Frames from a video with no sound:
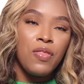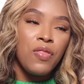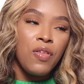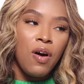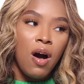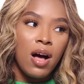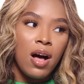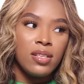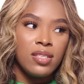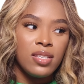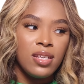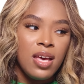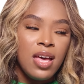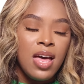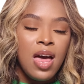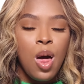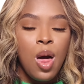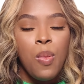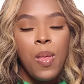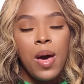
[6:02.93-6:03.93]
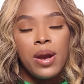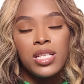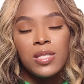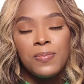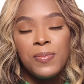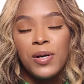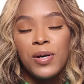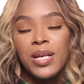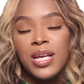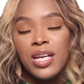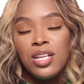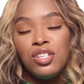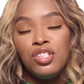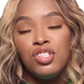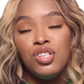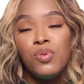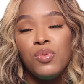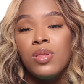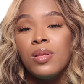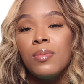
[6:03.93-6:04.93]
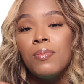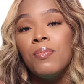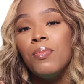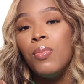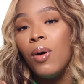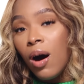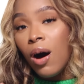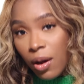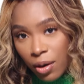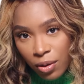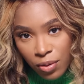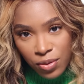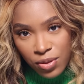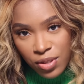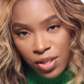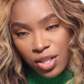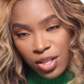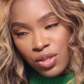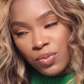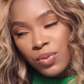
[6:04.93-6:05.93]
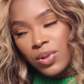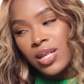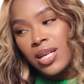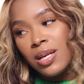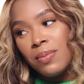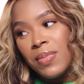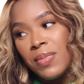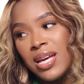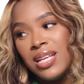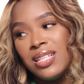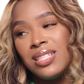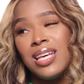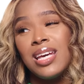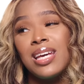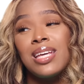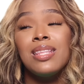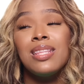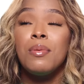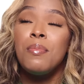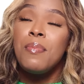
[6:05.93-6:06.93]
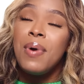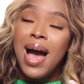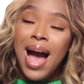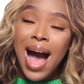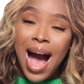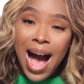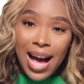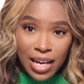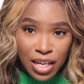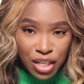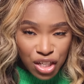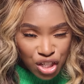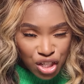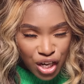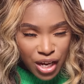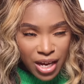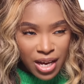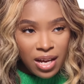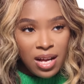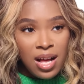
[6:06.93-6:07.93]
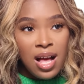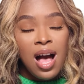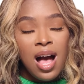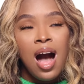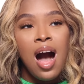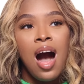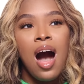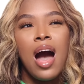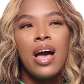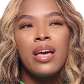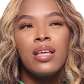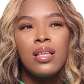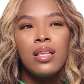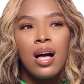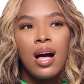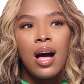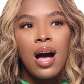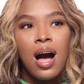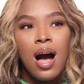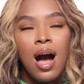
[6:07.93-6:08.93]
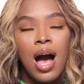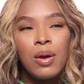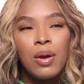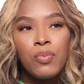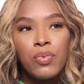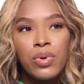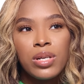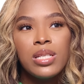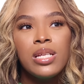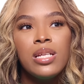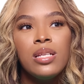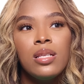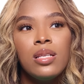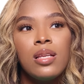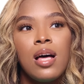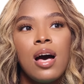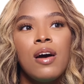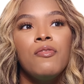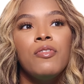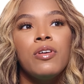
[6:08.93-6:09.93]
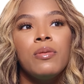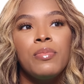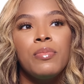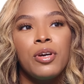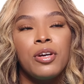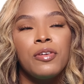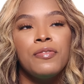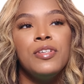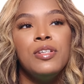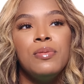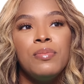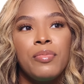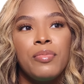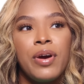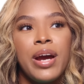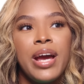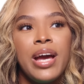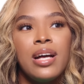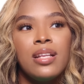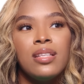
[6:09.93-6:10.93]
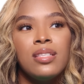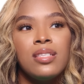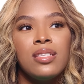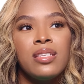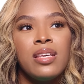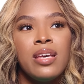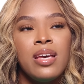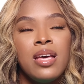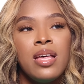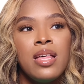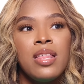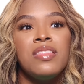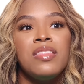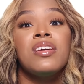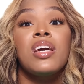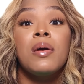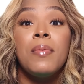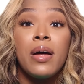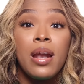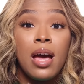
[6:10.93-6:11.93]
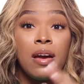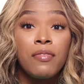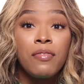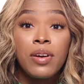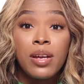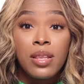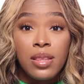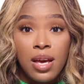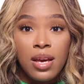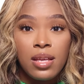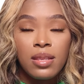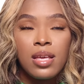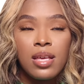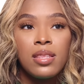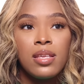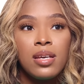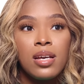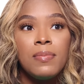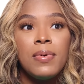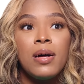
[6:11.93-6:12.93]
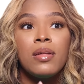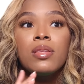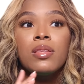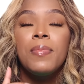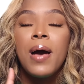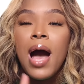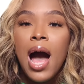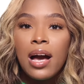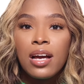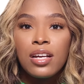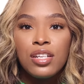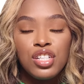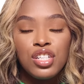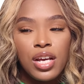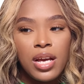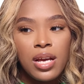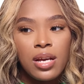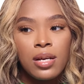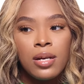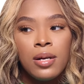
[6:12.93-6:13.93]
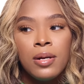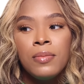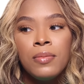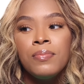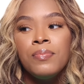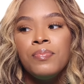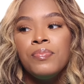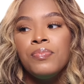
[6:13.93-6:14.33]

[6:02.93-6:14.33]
and thought that is put into the bottles is really amazing. The packaging, I I really love when perfume brands think about everything. They think about the packaging,